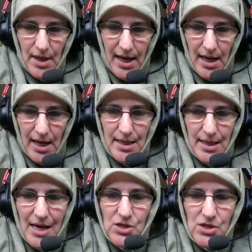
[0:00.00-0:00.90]
and an
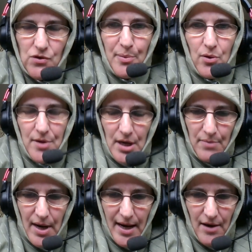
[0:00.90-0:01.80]
under-reporting
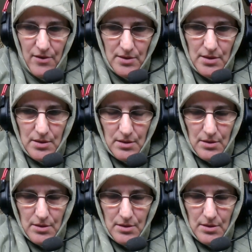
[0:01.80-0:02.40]
by others,